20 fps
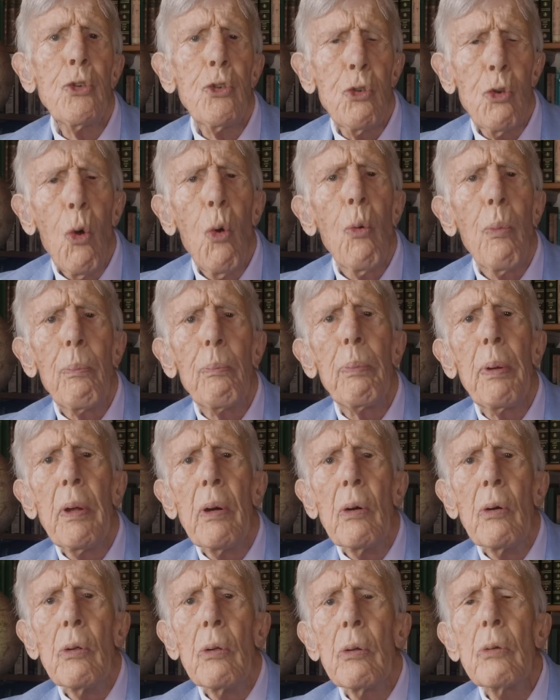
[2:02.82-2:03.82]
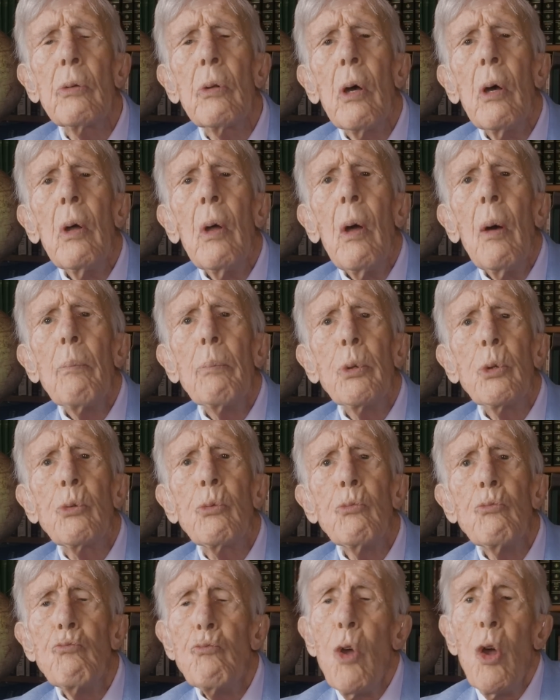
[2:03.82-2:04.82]
short period, but
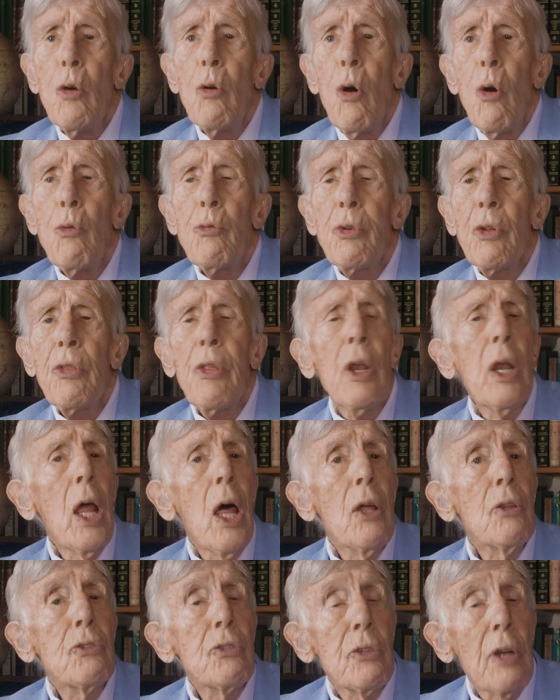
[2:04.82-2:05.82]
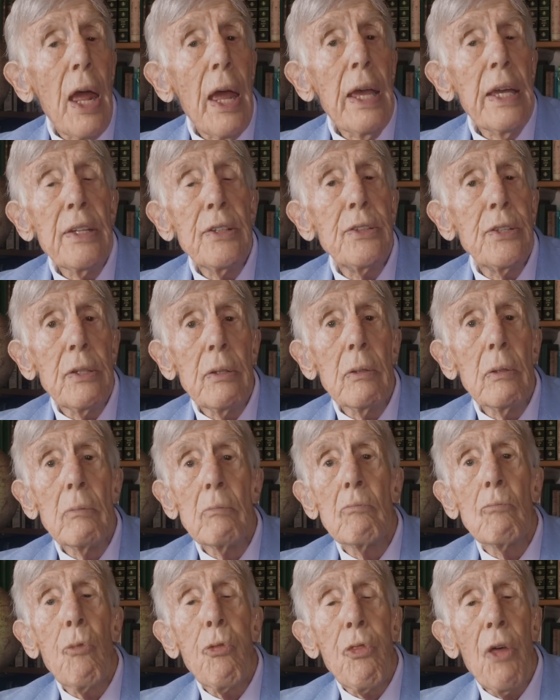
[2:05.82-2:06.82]
over the last
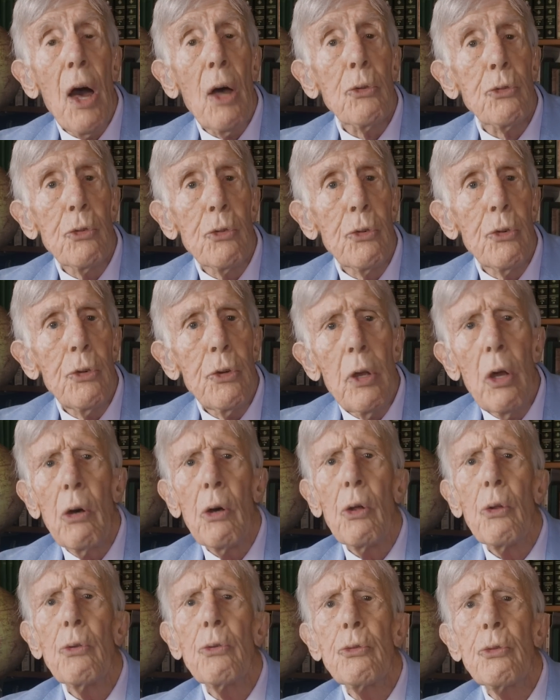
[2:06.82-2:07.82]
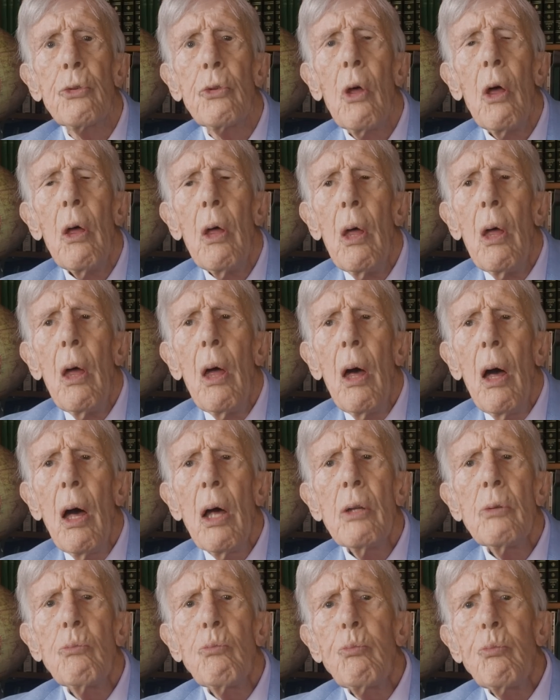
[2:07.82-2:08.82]
18,000 years.
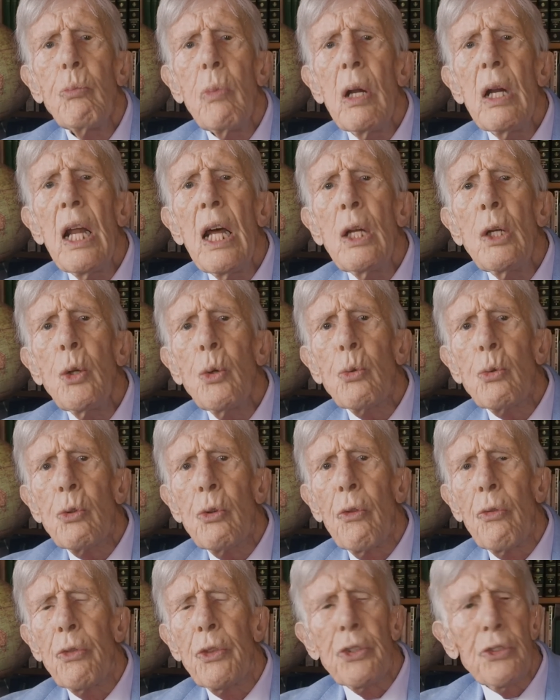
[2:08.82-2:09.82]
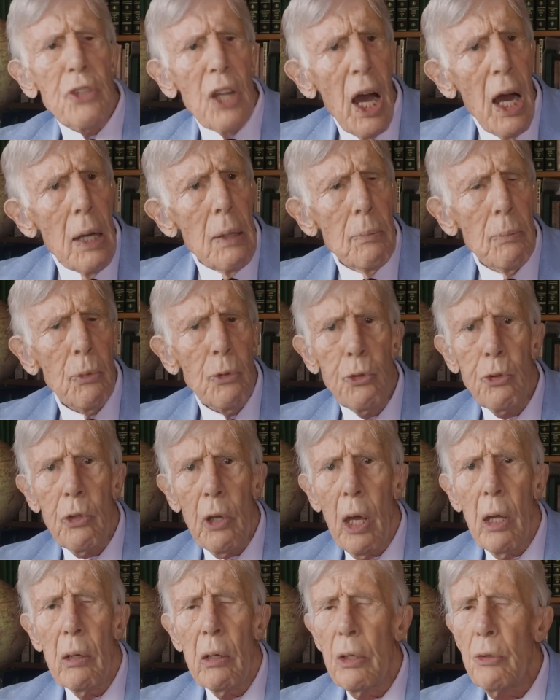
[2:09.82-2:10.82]
And when I looked at the time
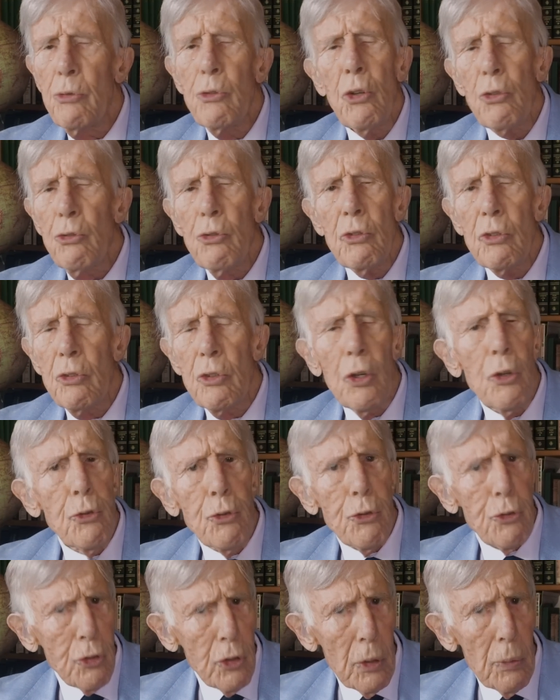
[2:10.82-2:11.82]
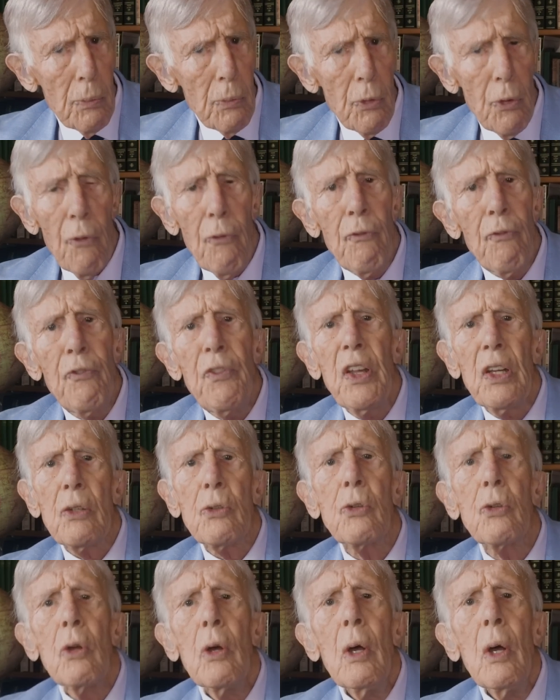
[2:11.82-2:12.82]
scale, it just didn't seem to
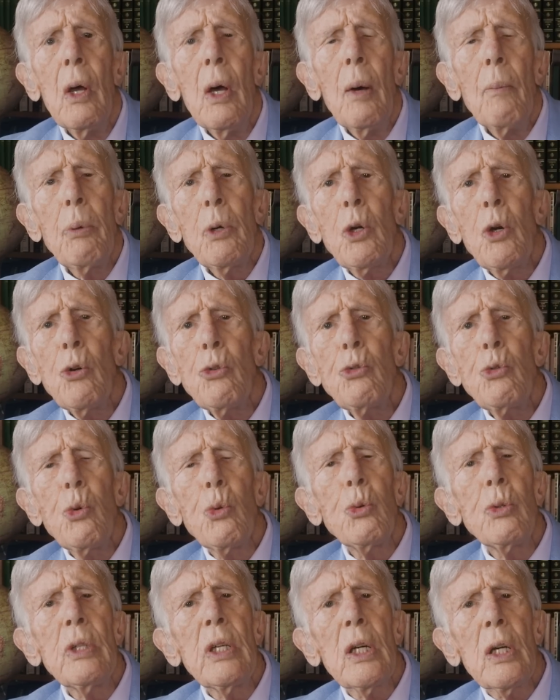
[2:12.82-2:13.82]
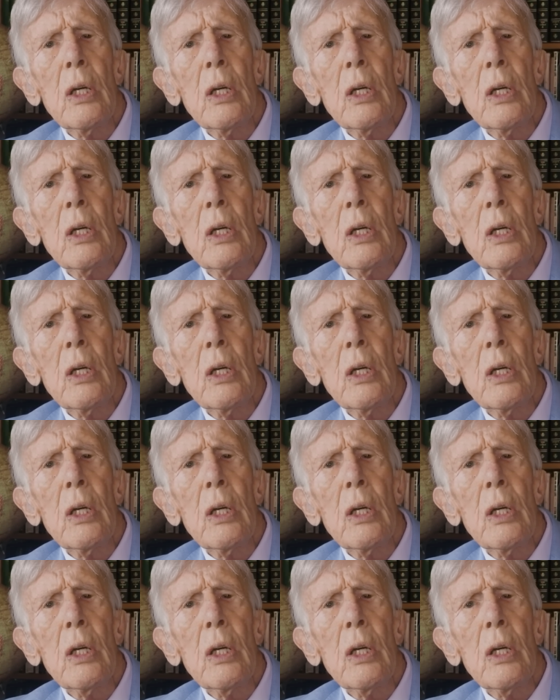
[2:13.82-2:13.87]
fit because you can